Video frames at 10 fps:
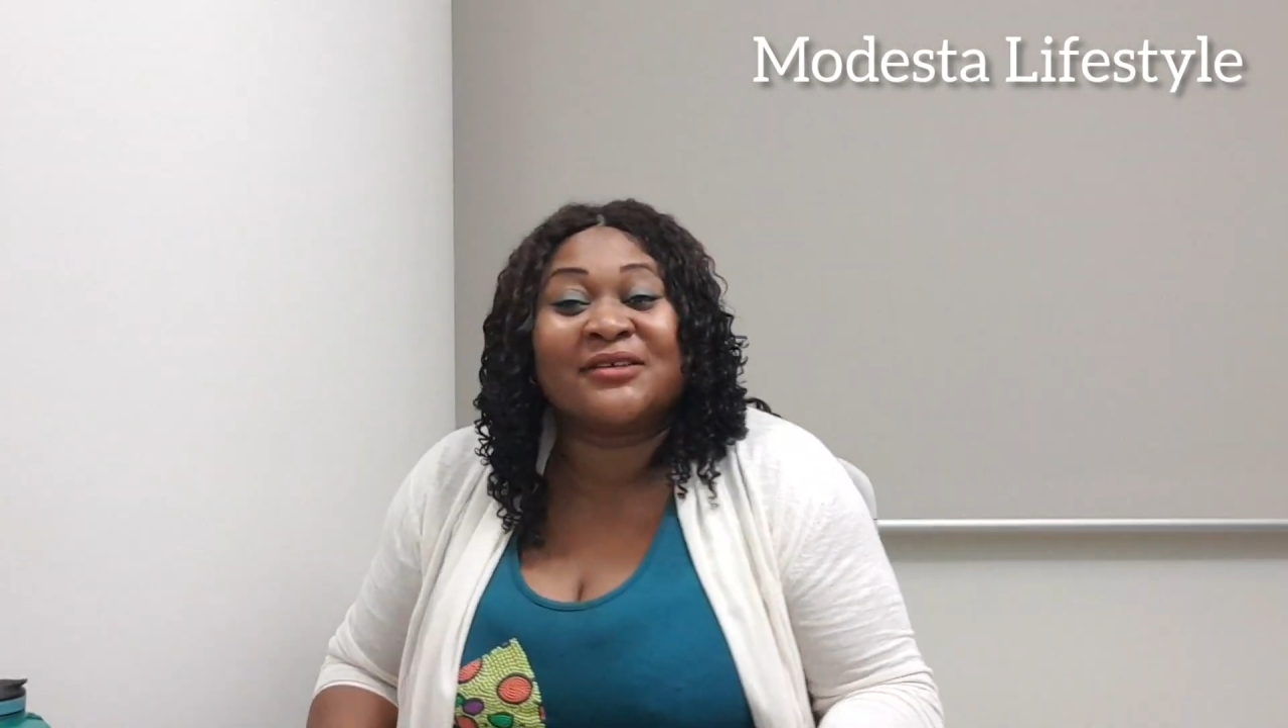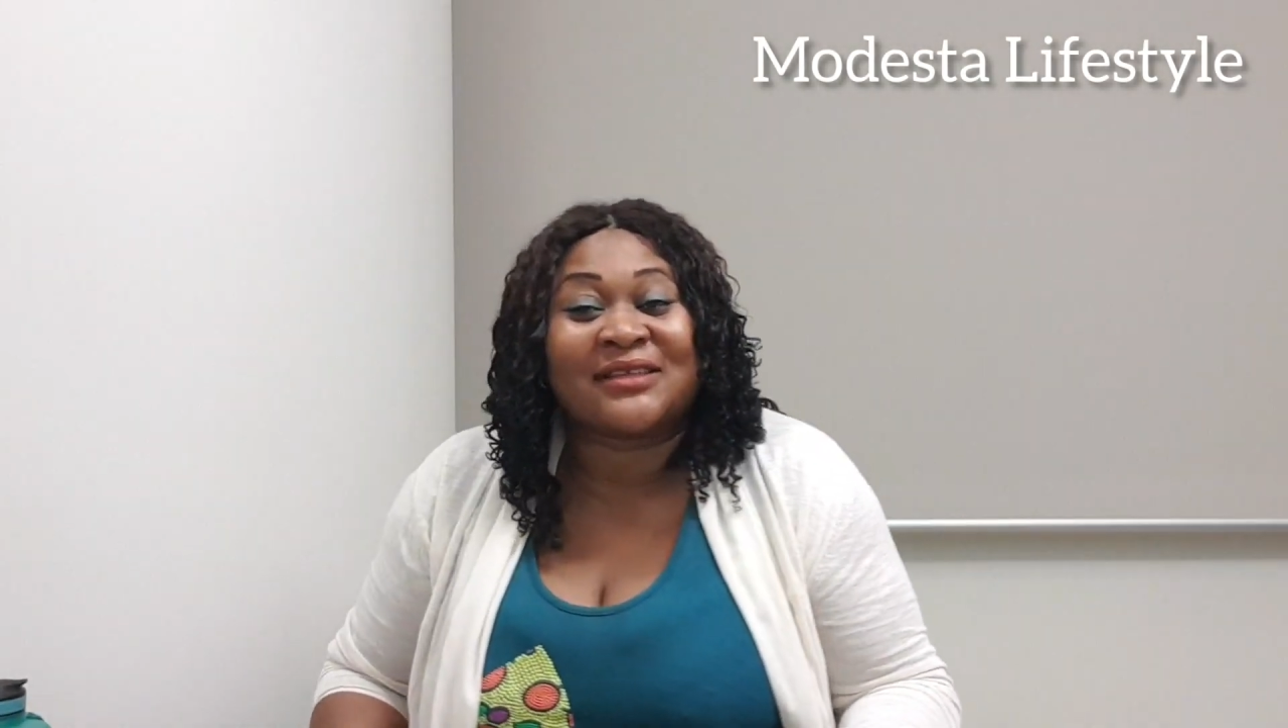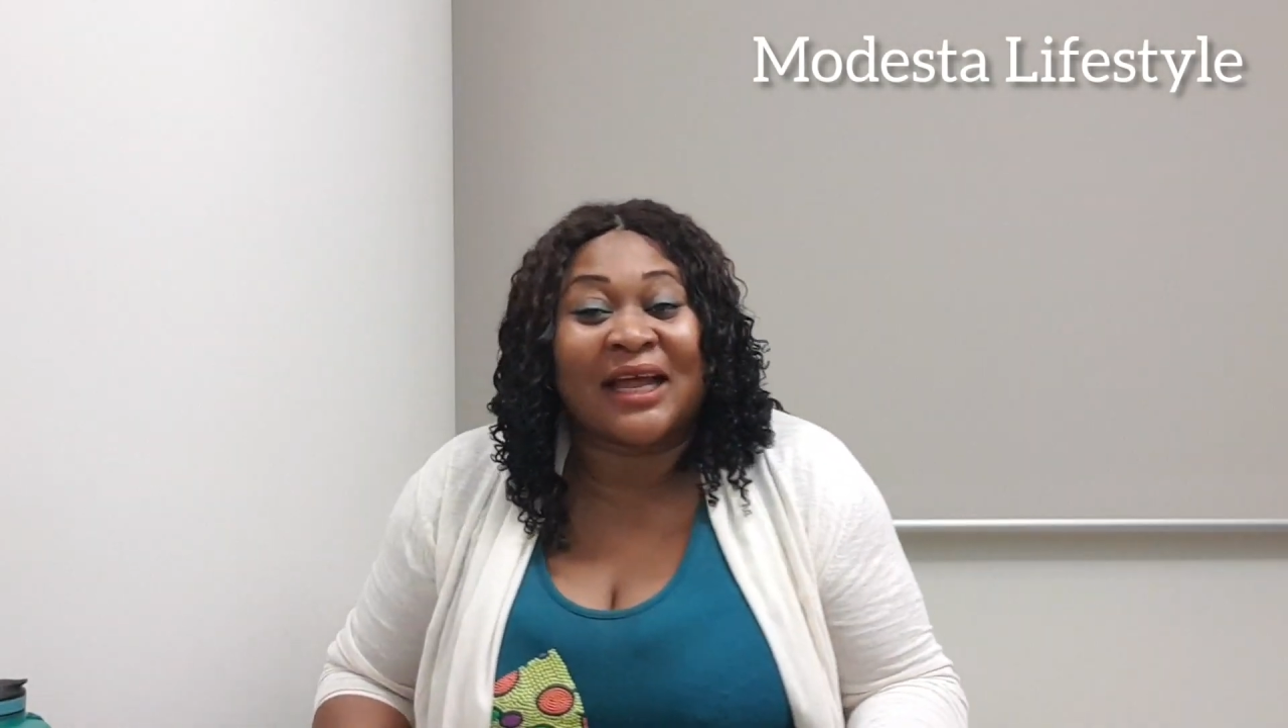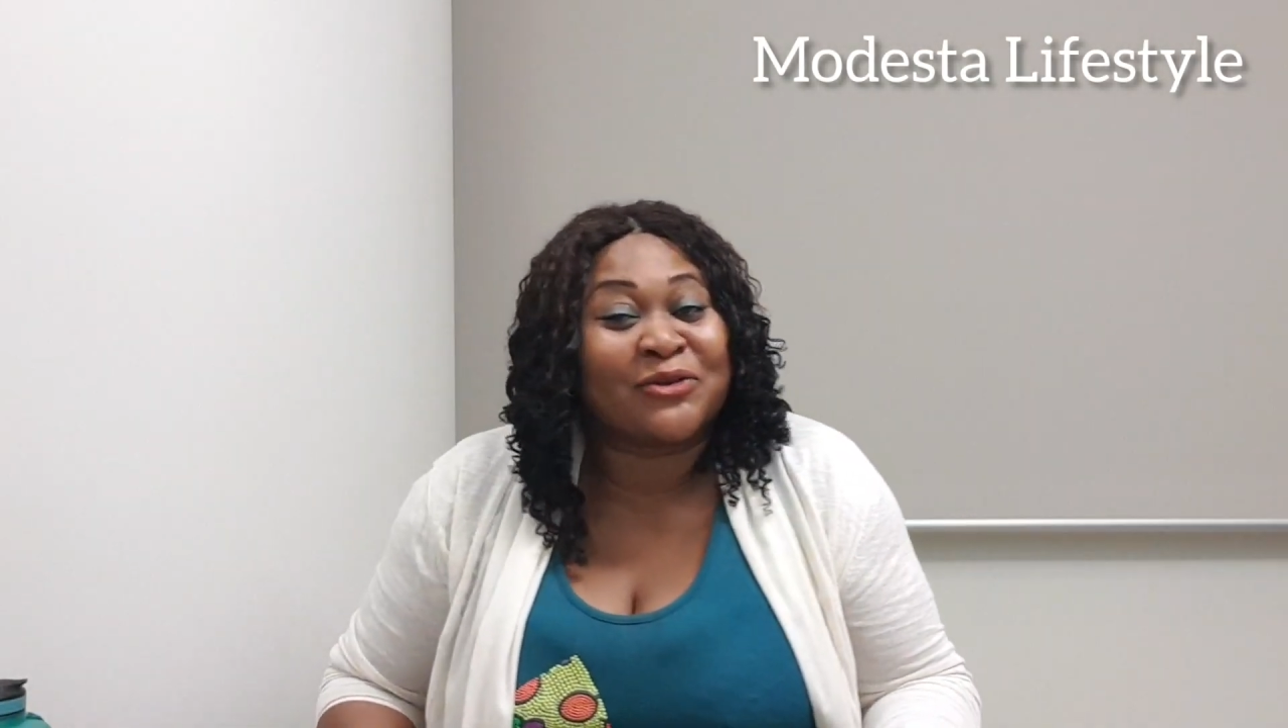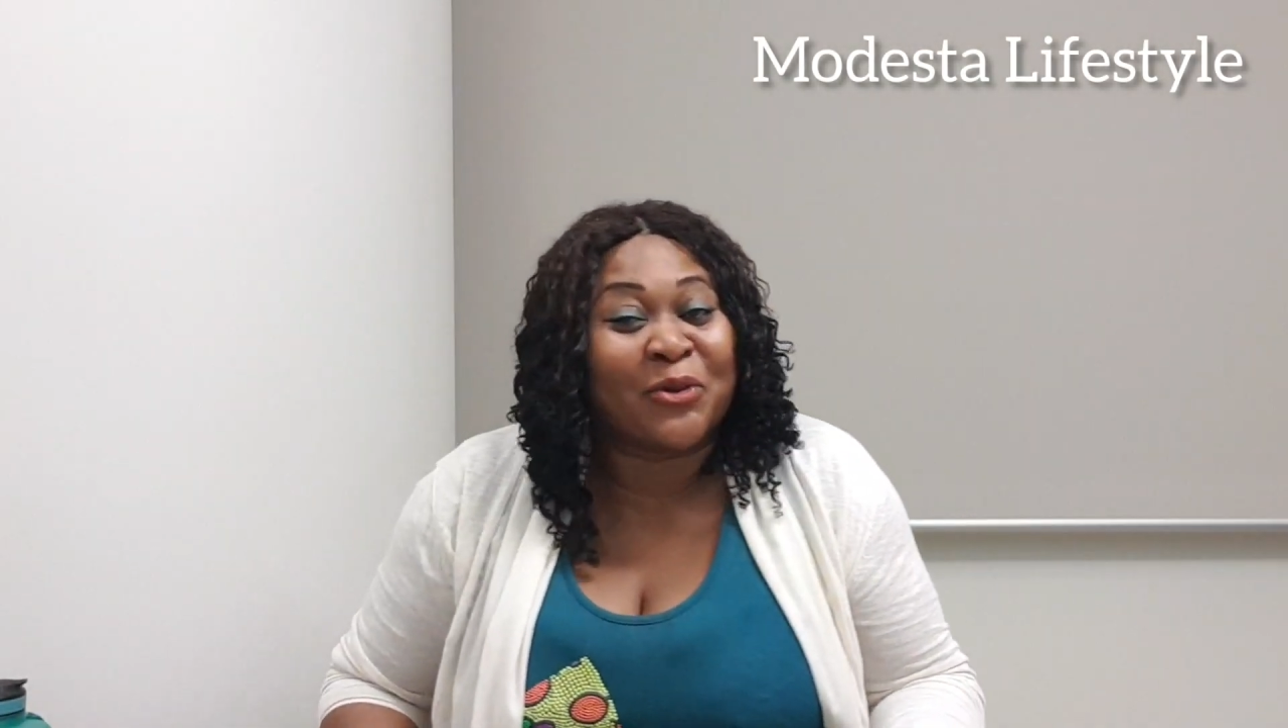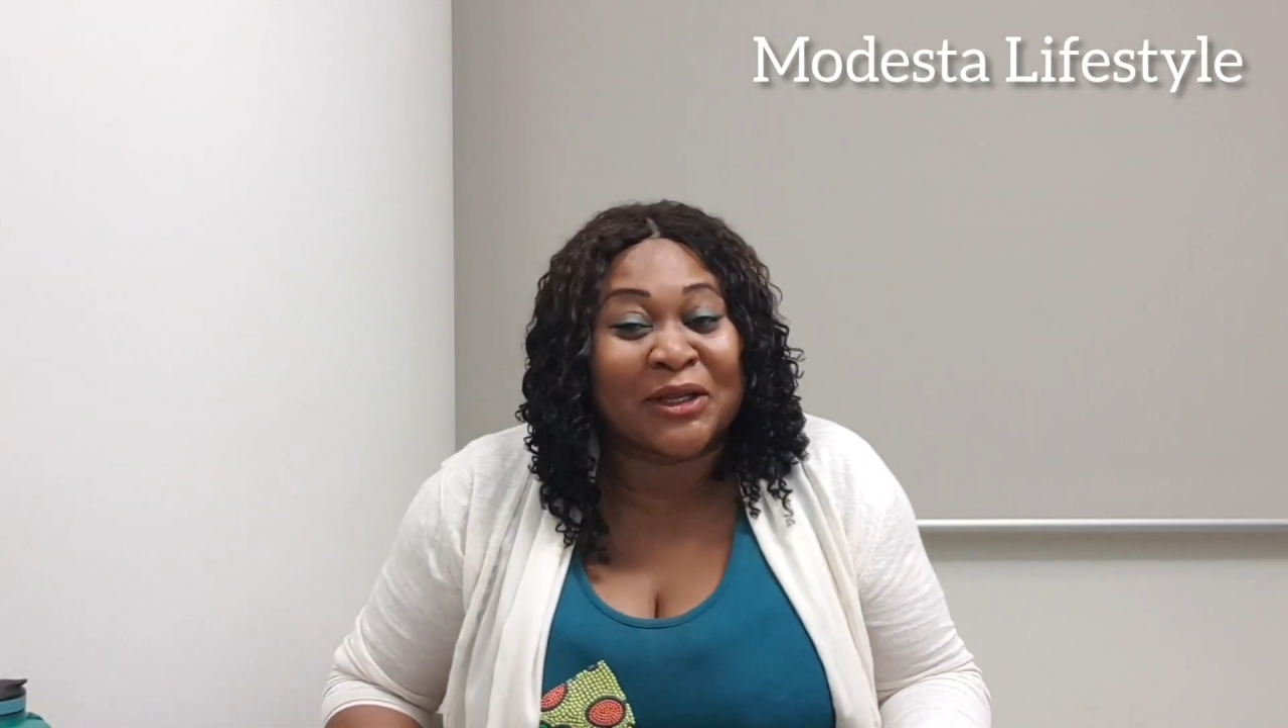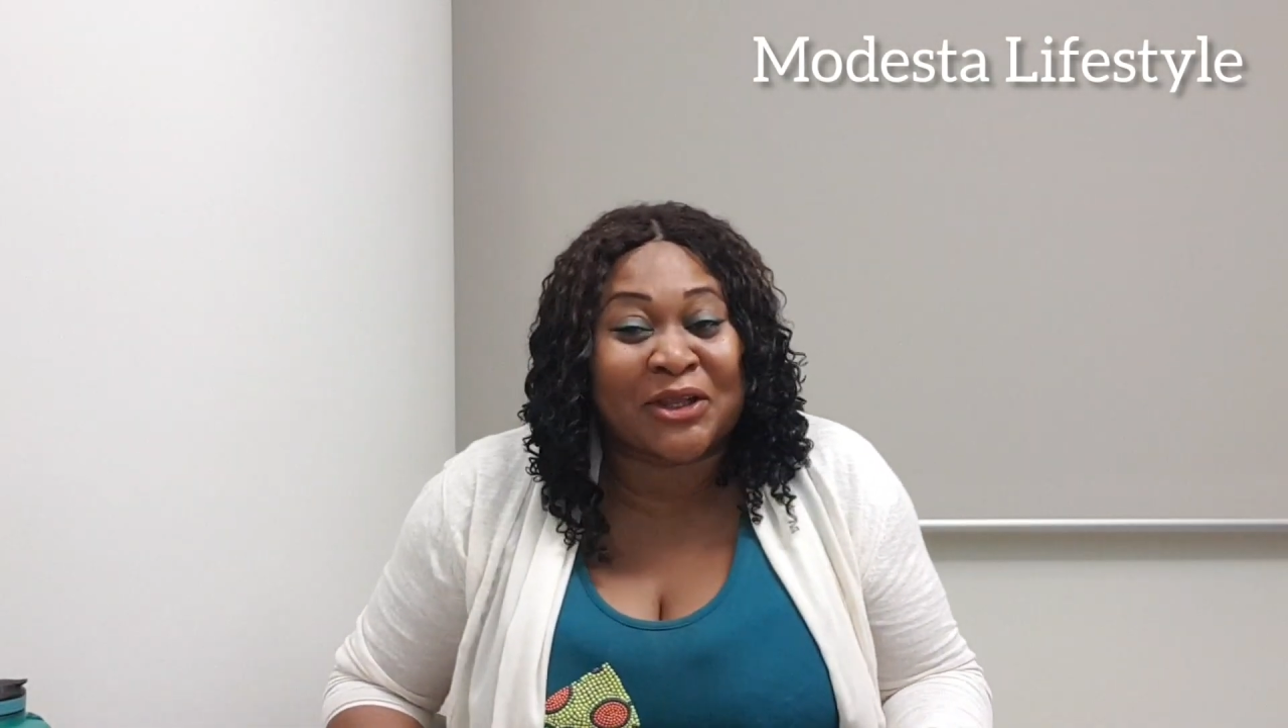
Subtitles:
start when